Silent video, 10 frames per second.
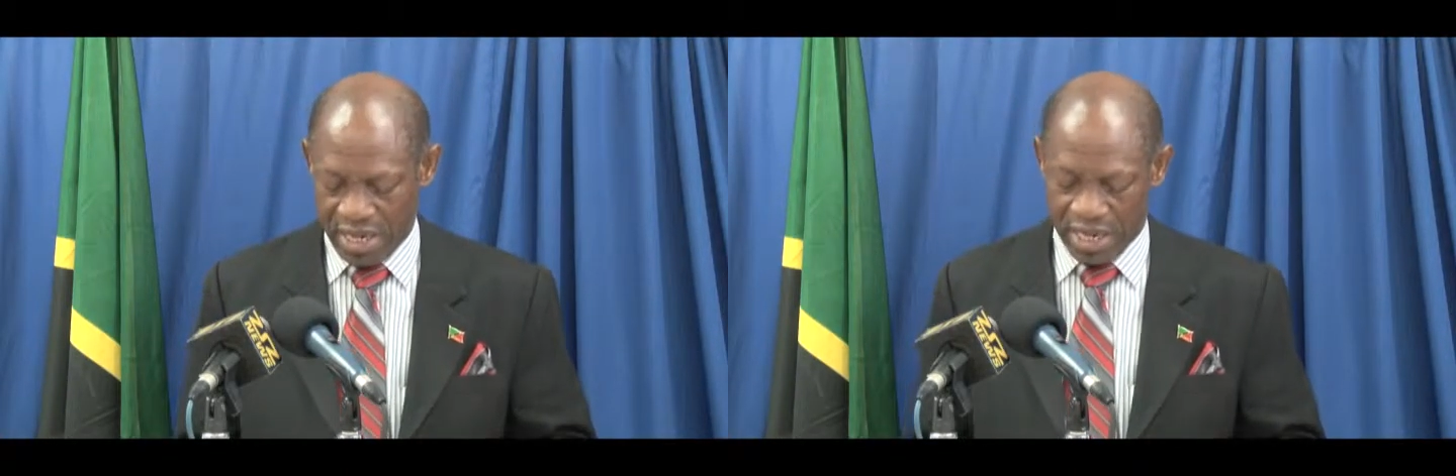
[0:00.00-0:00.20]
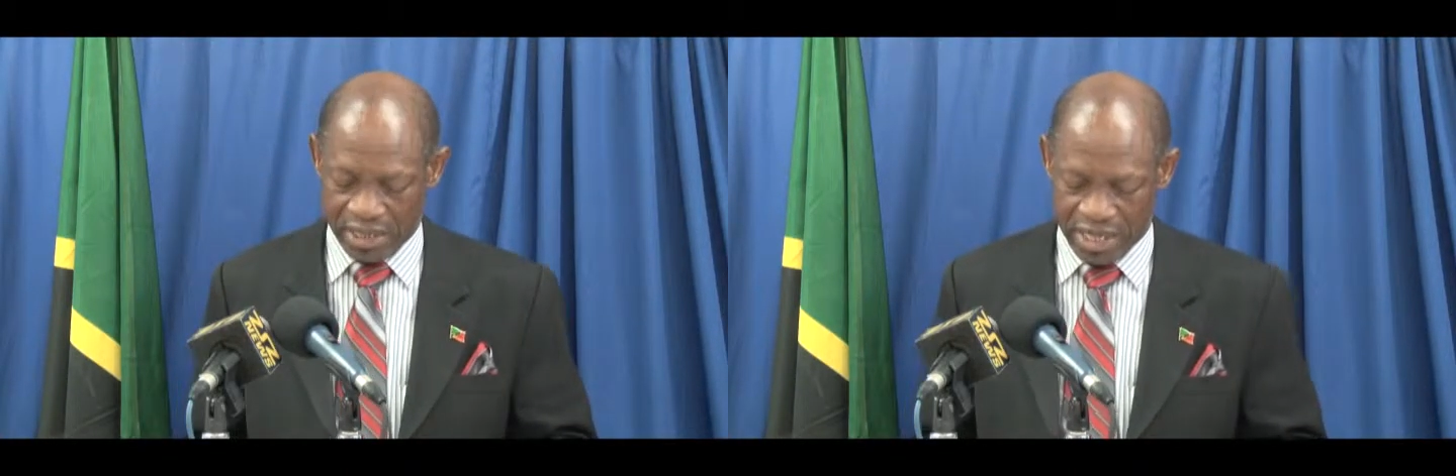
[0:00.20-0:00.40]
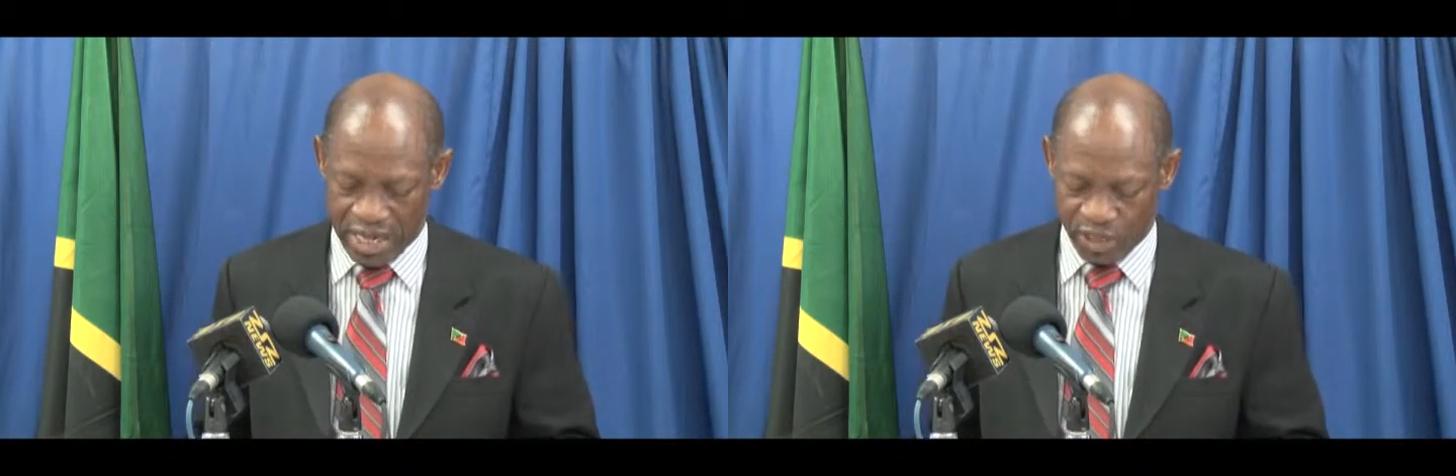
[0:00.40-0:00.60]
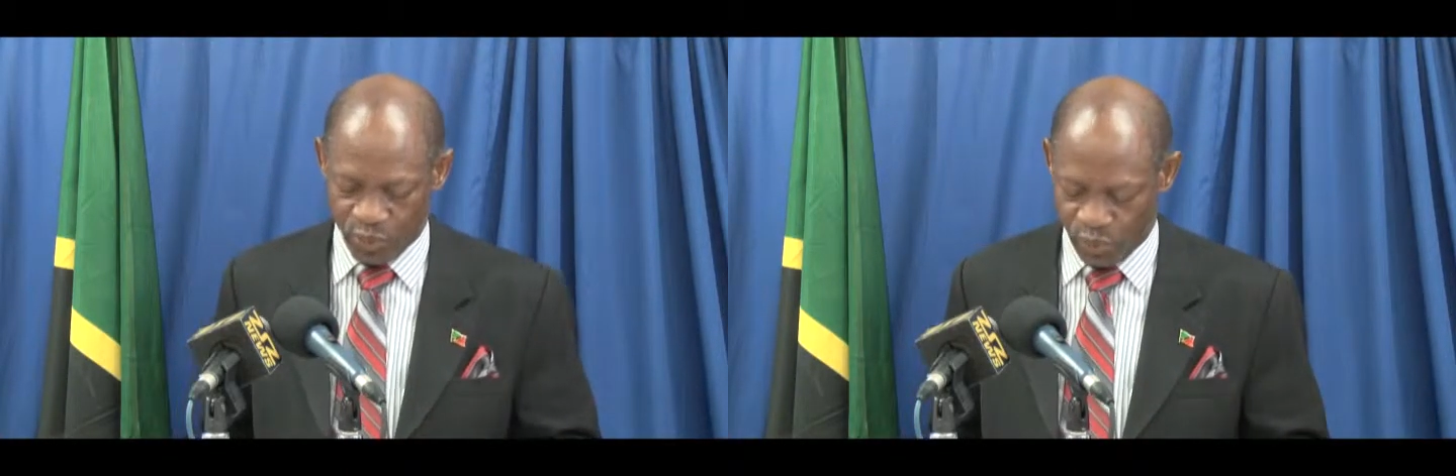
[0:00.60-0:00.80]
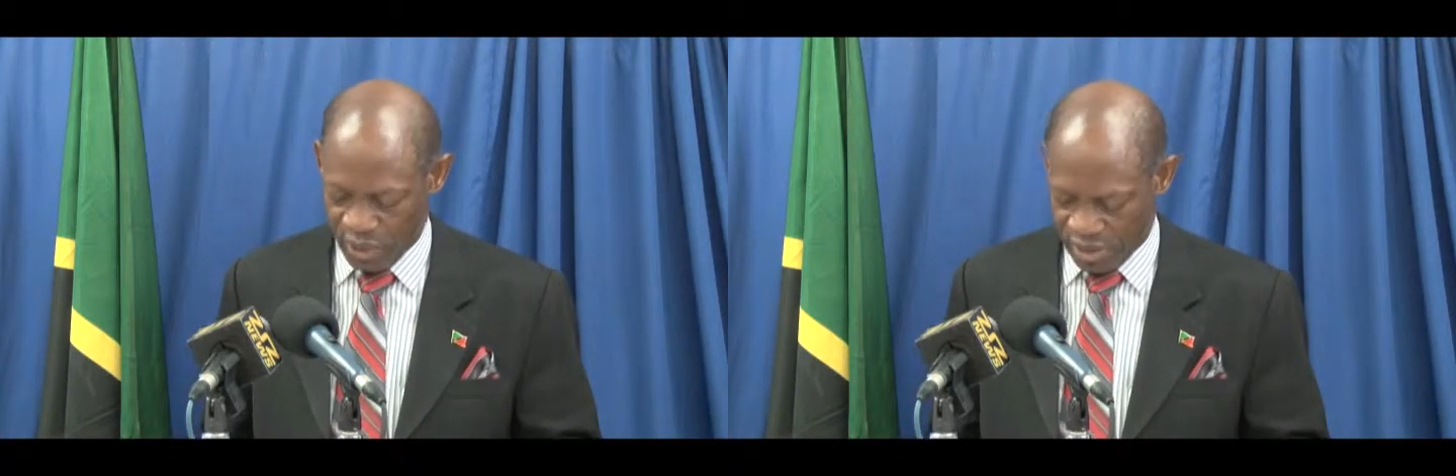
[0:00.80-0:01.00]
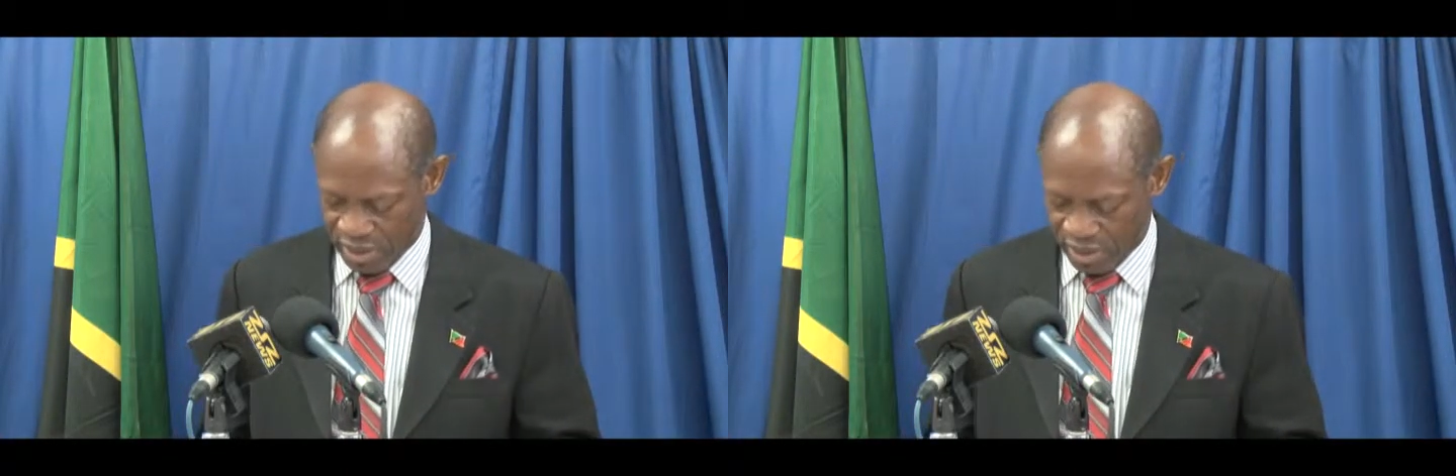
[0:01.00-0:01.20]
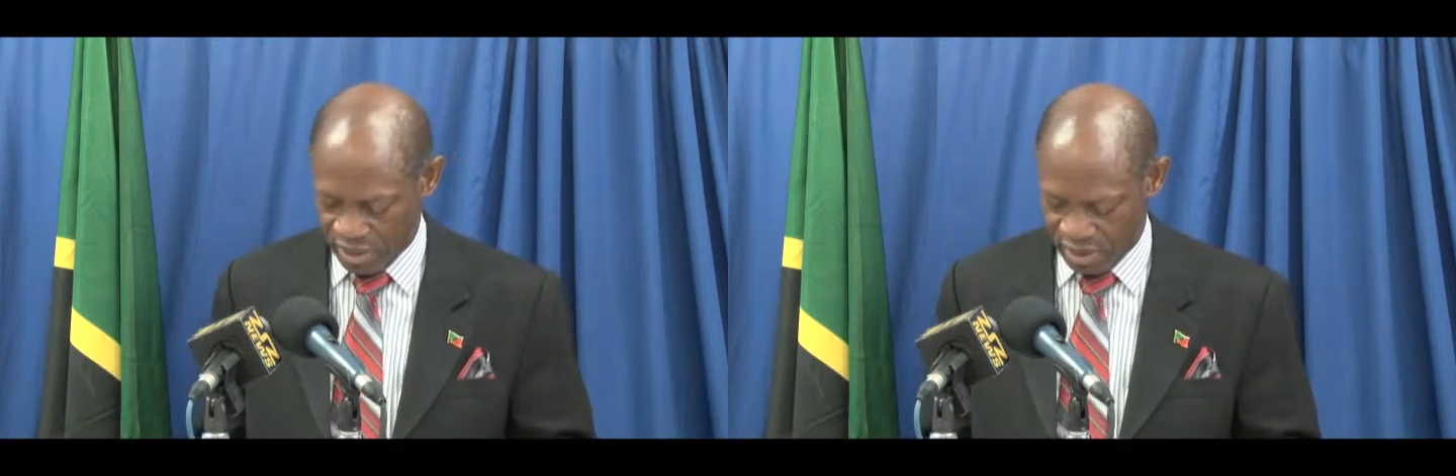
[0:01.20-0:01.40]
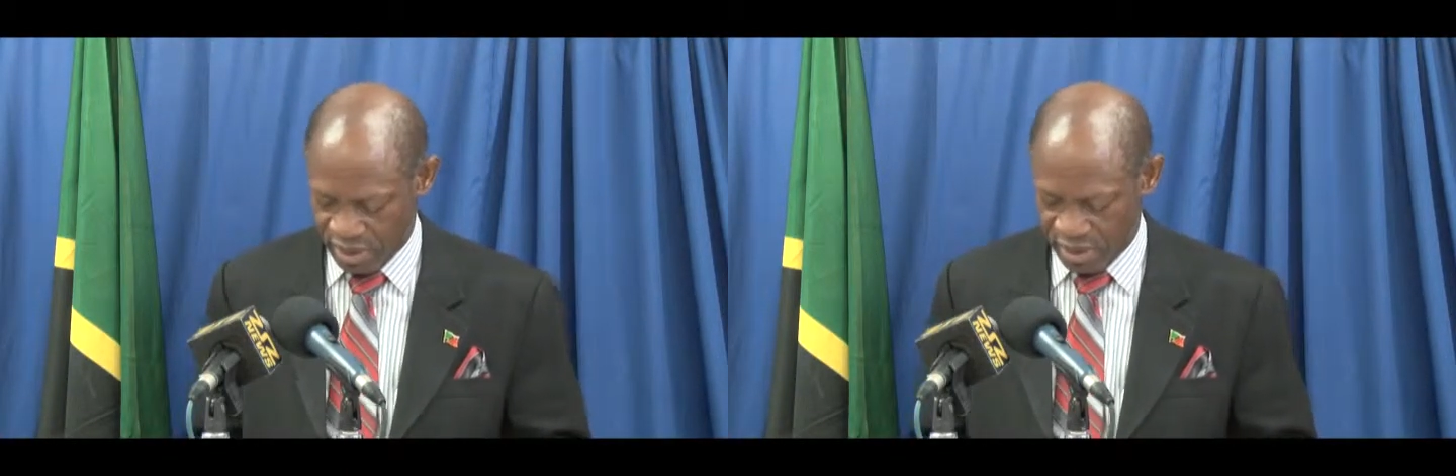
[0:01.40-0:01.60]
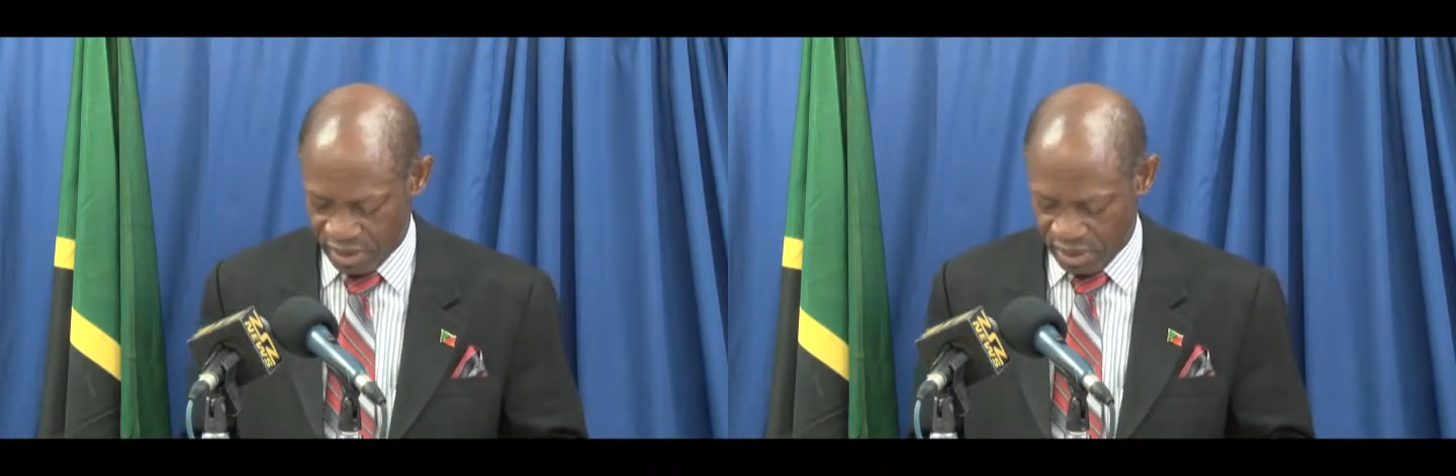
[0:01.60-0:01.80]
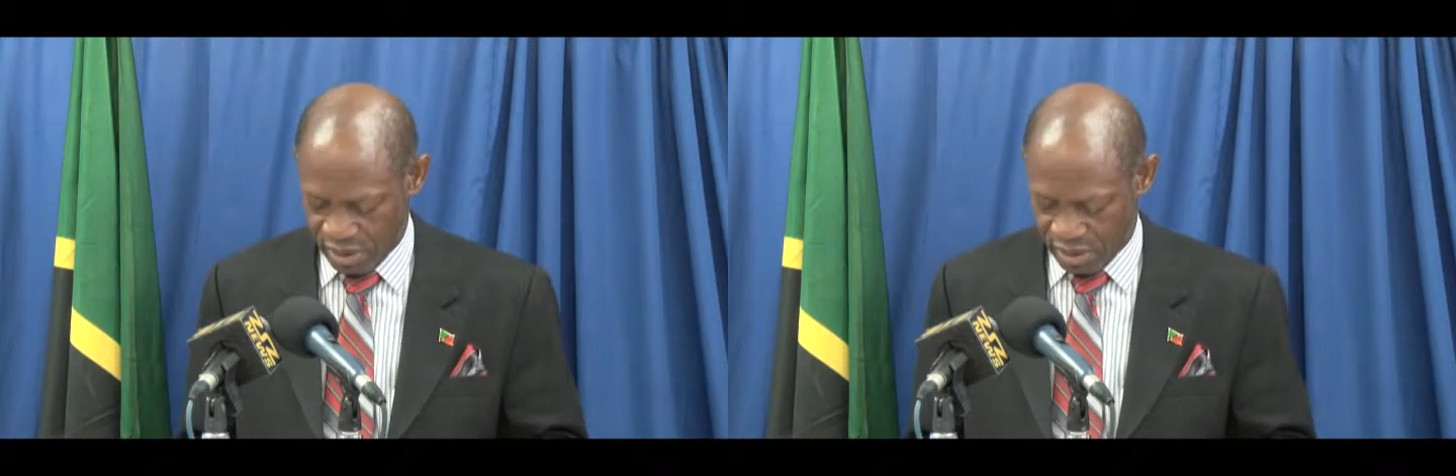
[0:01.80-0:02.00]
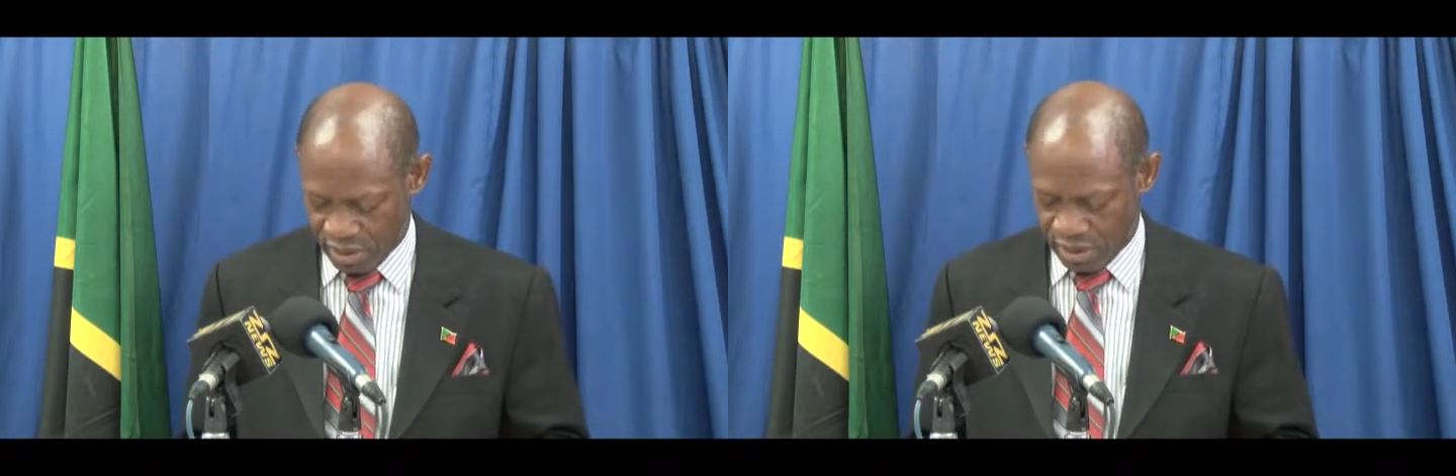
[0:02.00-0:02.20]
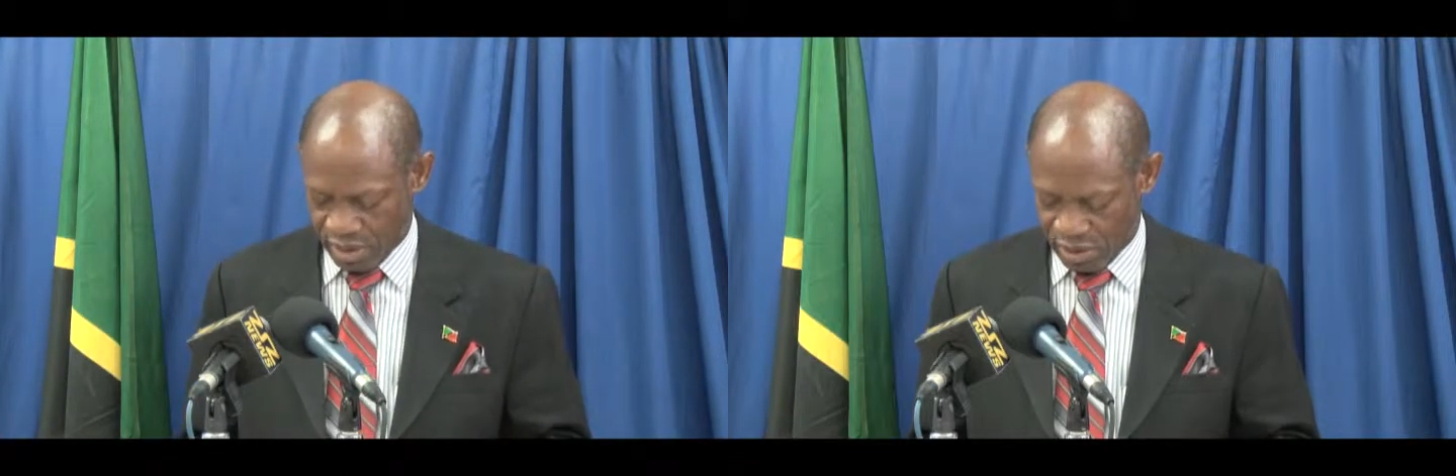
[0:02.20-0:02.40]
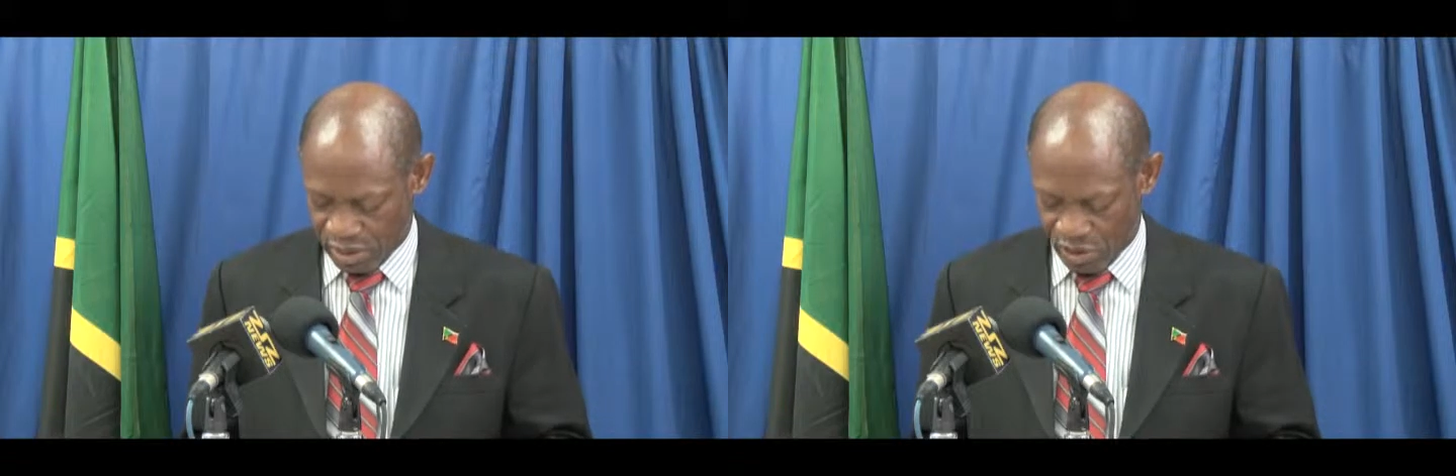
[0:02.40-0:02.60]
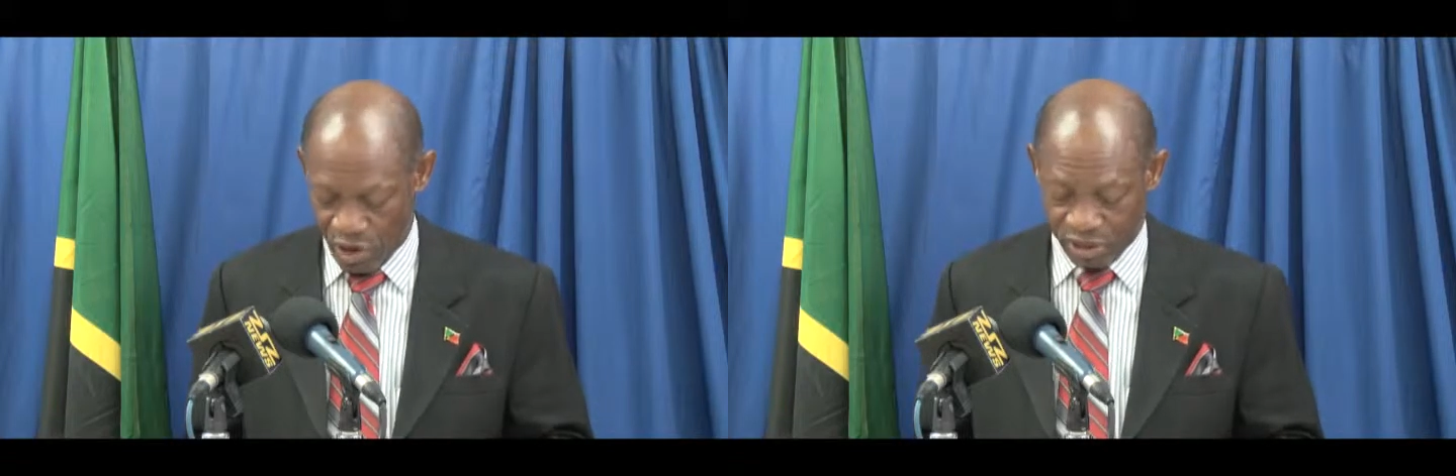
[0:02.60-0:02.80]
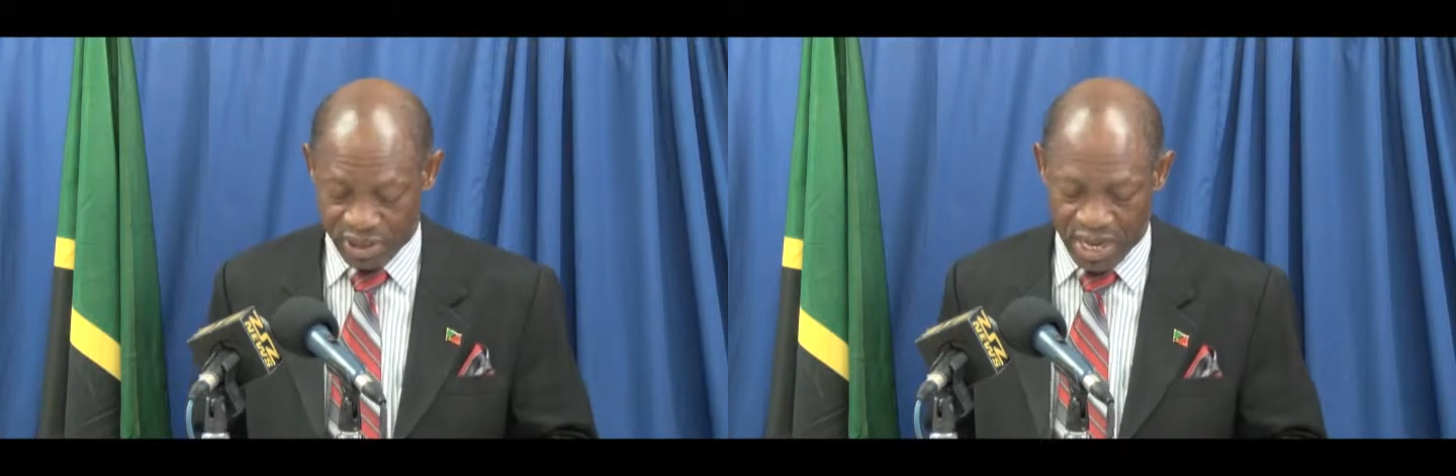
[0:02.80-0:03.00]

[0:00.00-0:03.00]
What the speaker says: and had we not